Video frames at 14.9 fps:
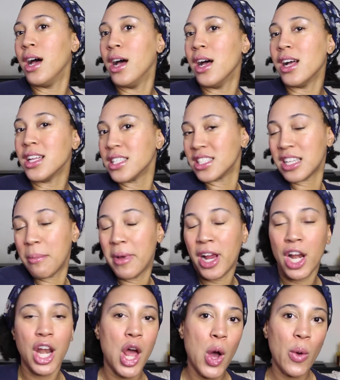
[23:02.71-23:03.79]
uh, summer
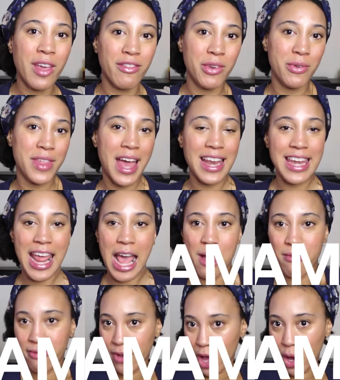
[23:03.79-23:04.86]
glow, giving you that
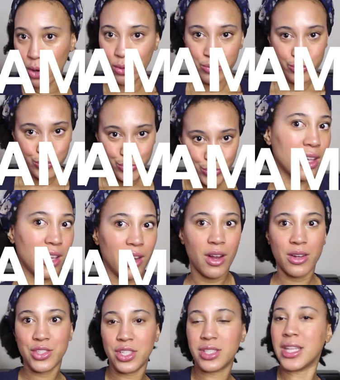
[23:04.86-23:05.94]
Nam Vo. You
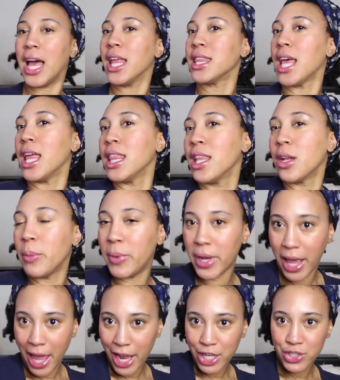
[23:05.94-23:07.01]
know, just that, that little bit
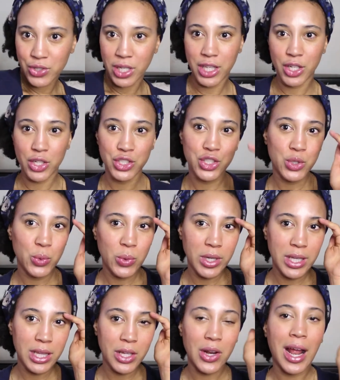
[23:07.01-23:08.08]
of extra, a little
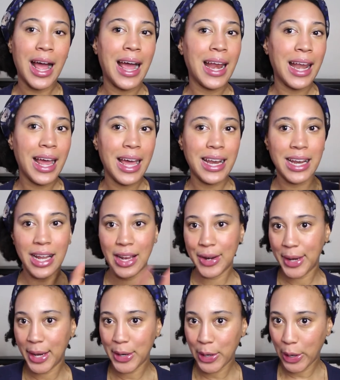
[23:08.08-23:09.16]
dewy, a little highlight, a little
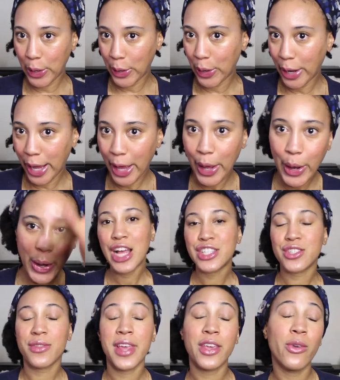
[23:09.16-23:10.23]
this, a little that.
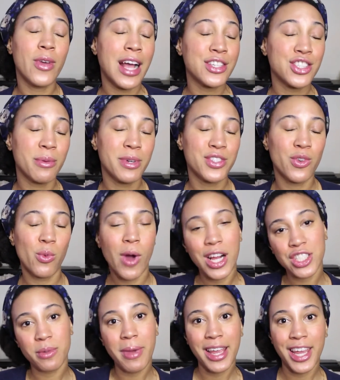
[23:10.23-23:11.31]
So thank you guys so much for
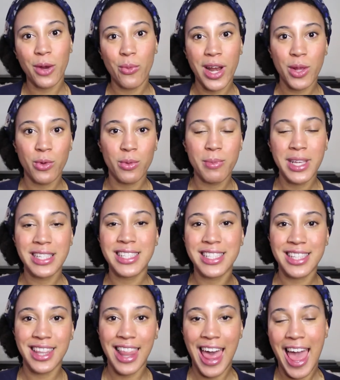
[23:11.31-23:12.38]
watching my Get Ready With Me
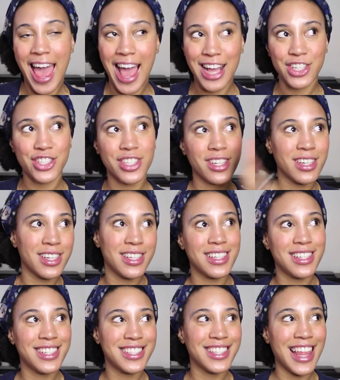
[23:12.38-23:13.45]
slash,
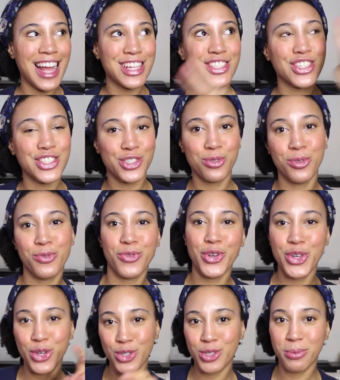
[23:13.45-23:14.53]
slash truthful
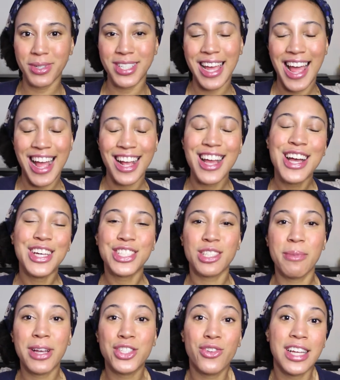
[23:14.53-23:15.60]
YouTuber tag.
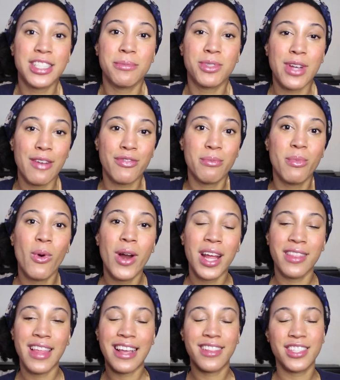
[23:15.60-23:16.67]
So make sure you guys subscribe for more
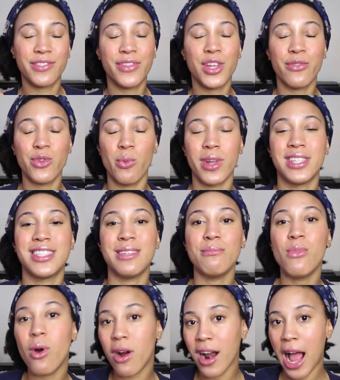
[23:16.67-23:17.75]
and like this video if you want to see
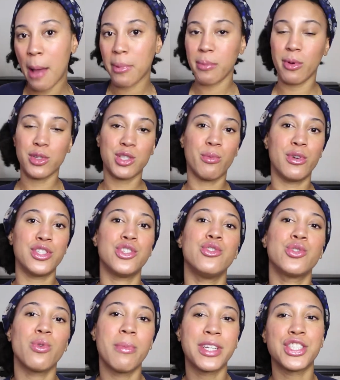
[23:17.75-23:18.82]
more. I'll be posting more as
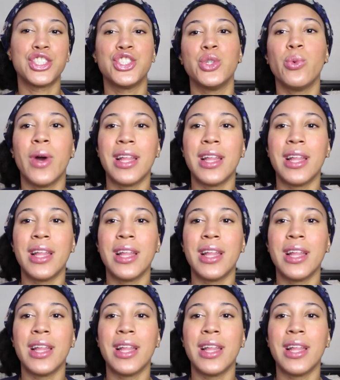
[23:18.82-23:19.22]
usual. Make sure to do